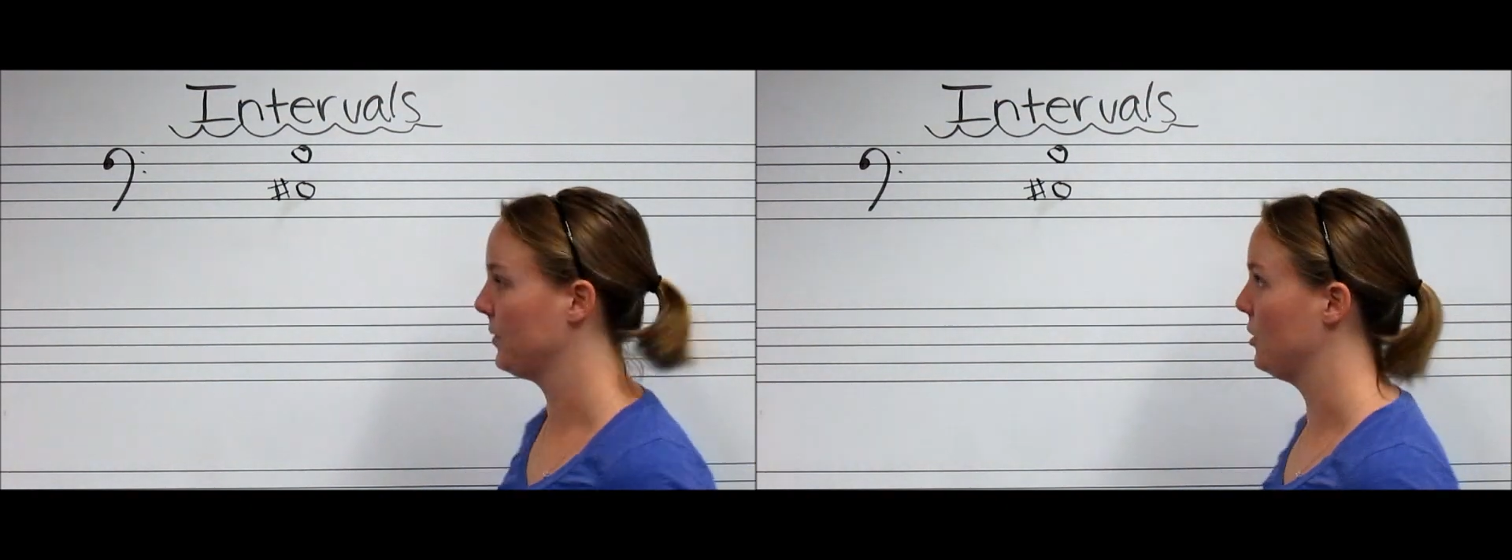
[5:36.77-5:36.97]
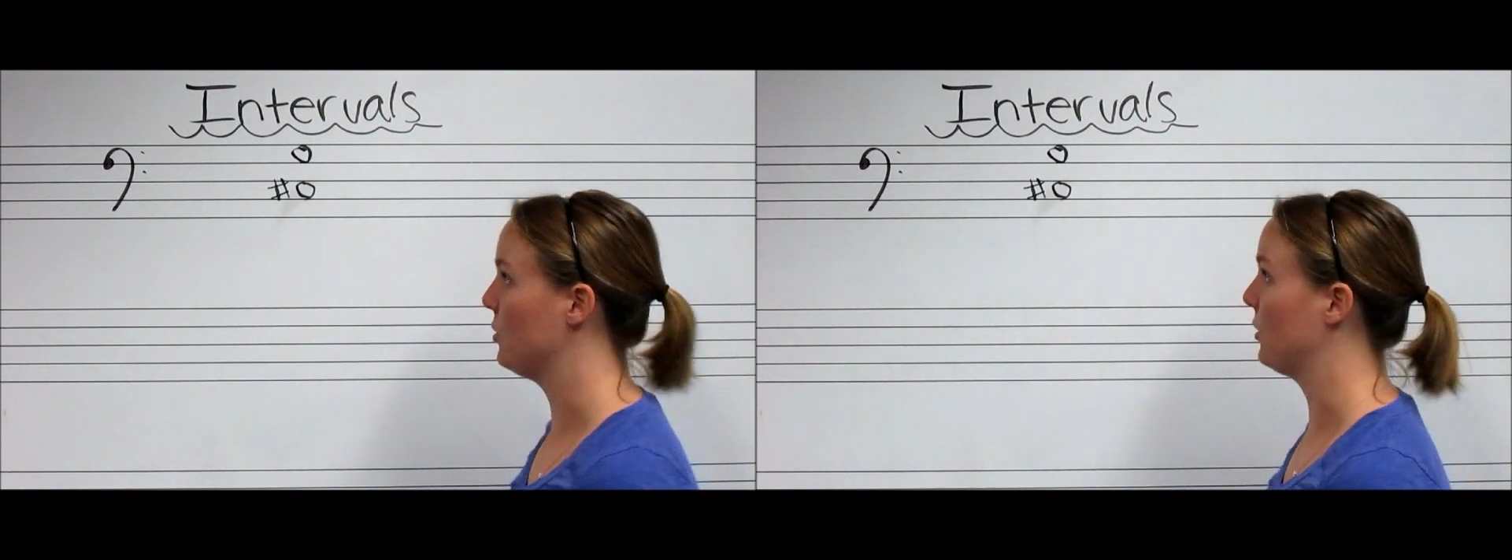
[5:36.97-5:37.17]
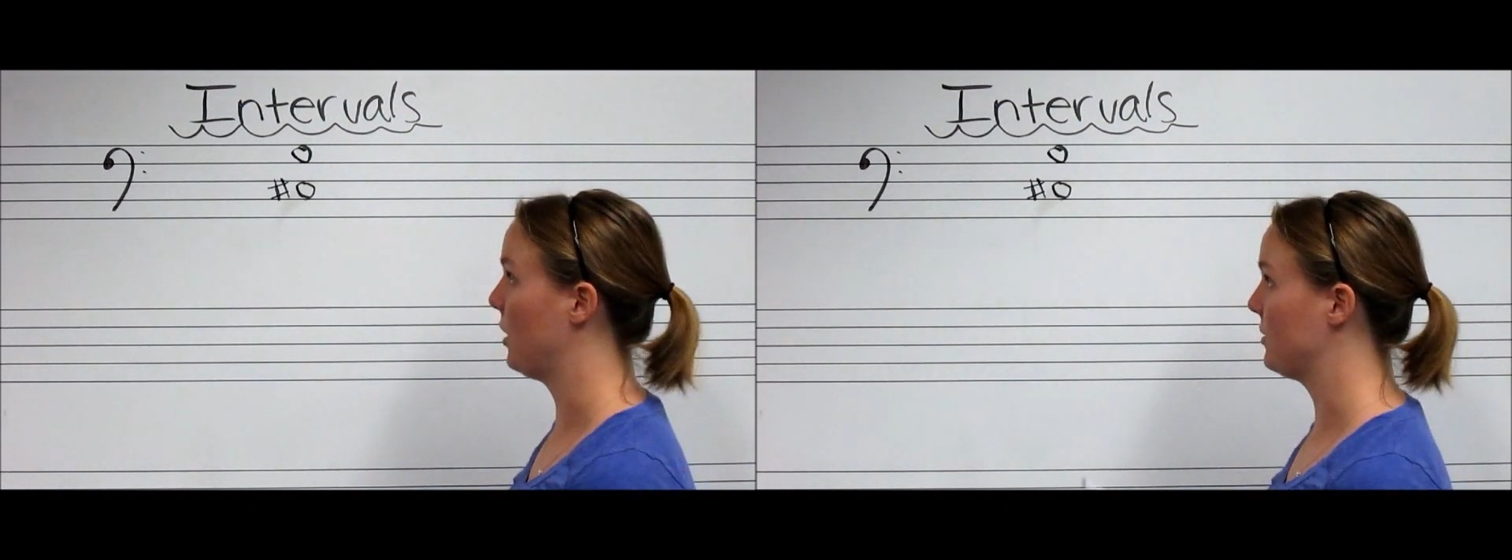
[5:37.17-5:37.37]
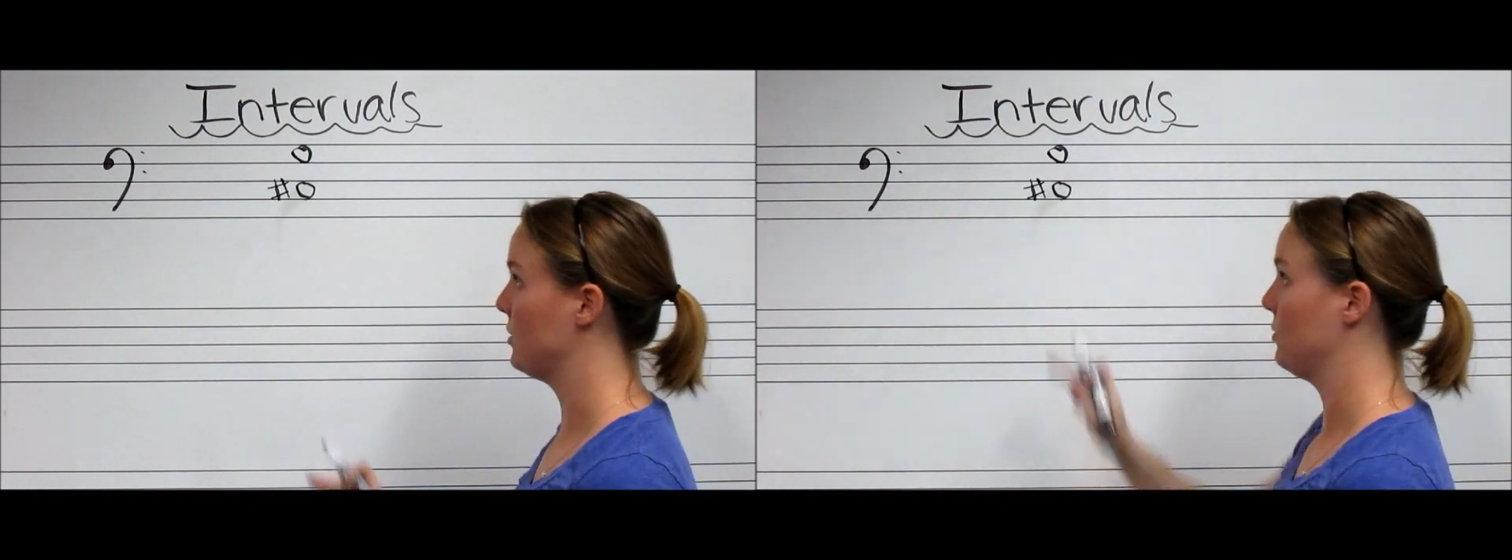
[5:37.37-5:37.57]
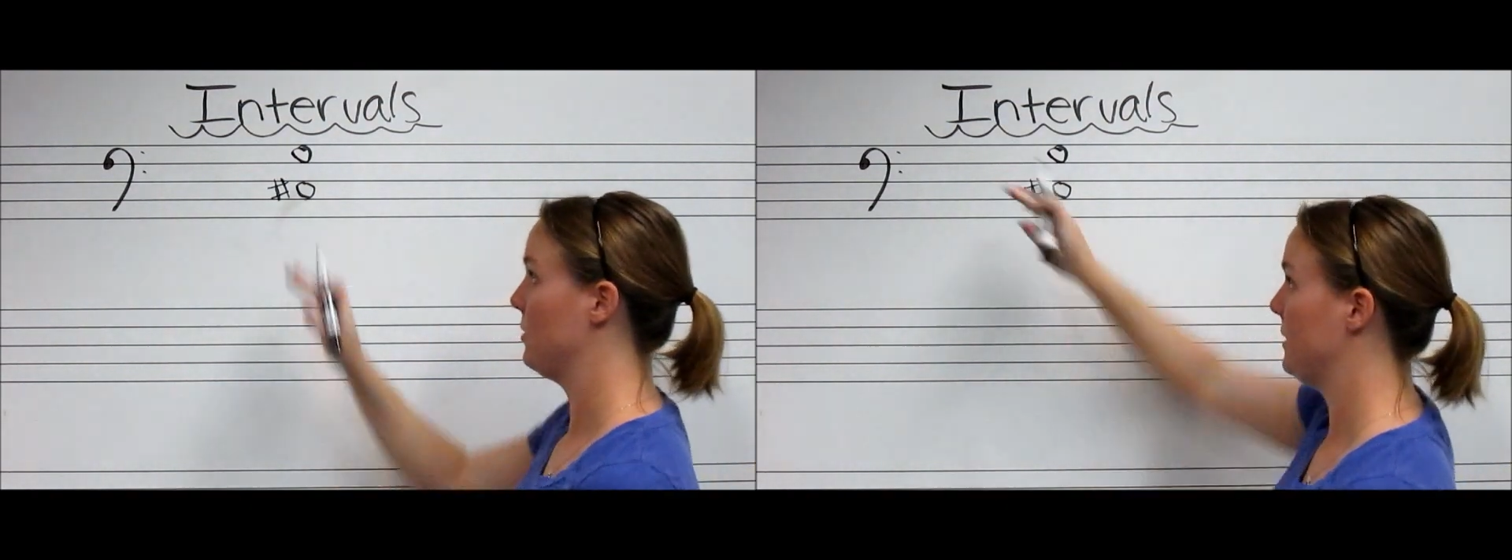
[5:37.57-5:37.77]
You could also
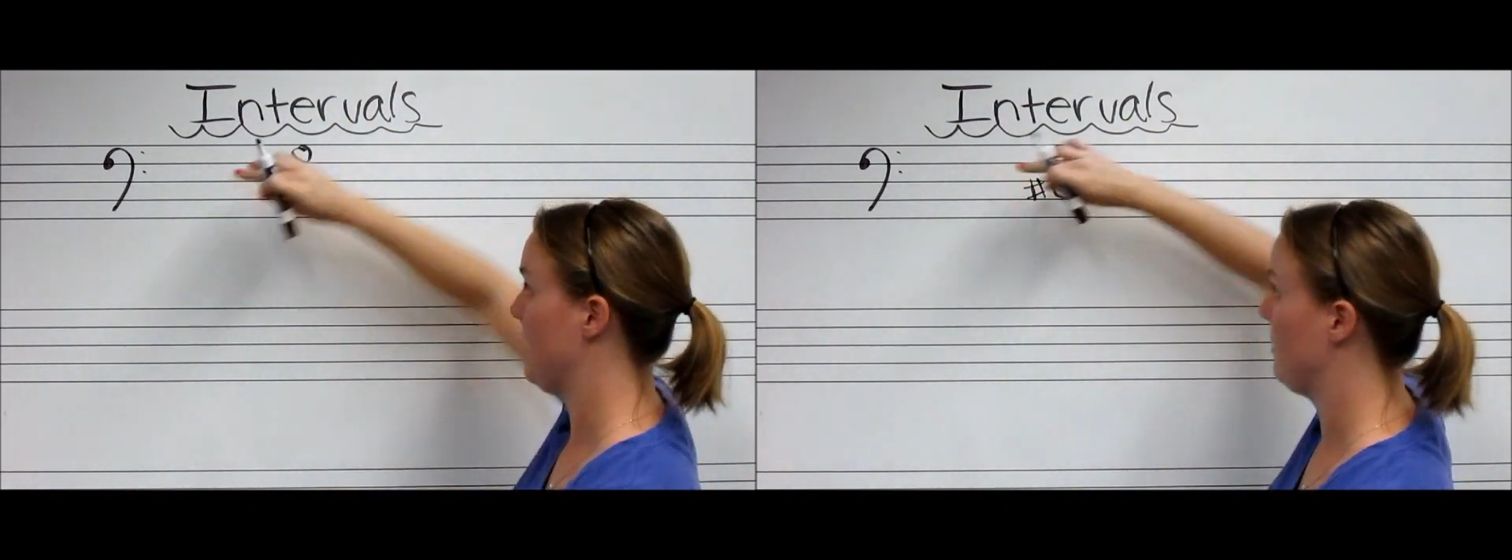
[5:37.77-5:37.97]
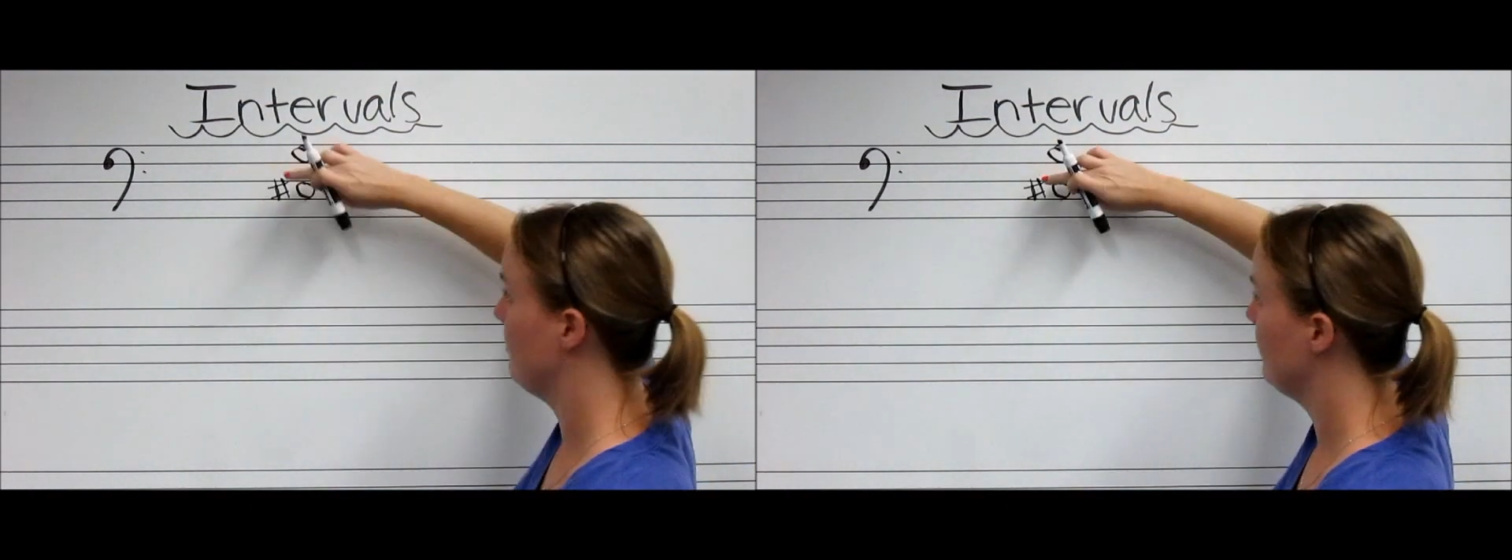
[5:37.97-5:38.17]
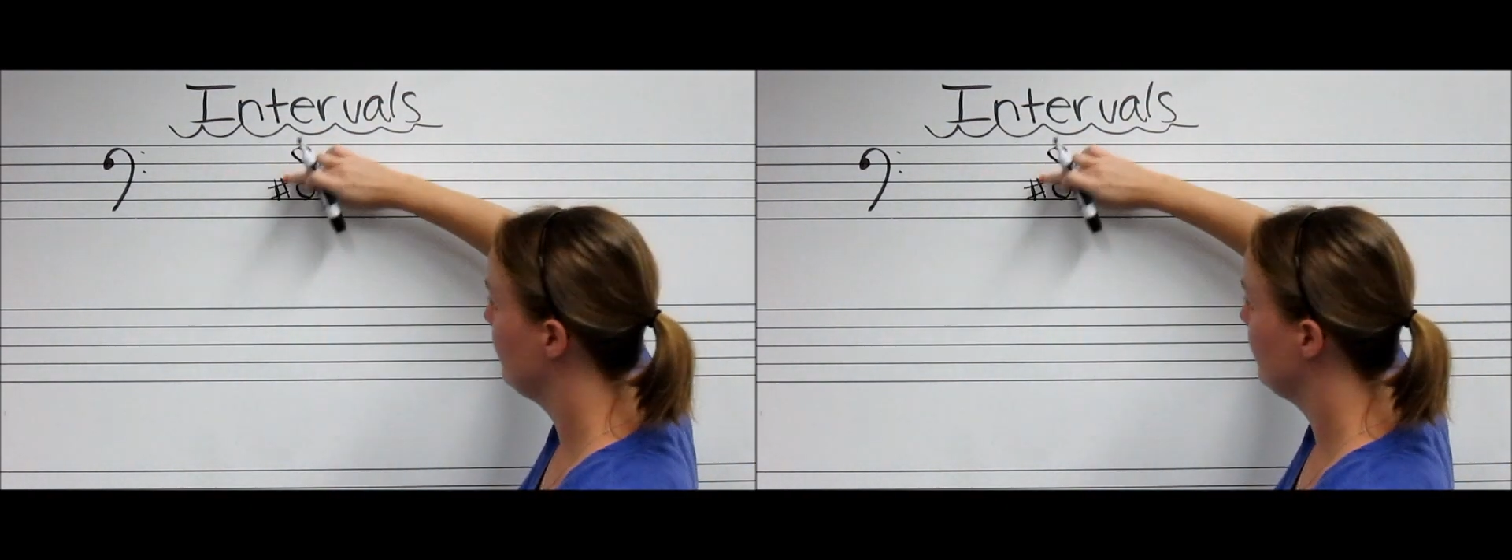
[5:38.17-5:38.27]
do the same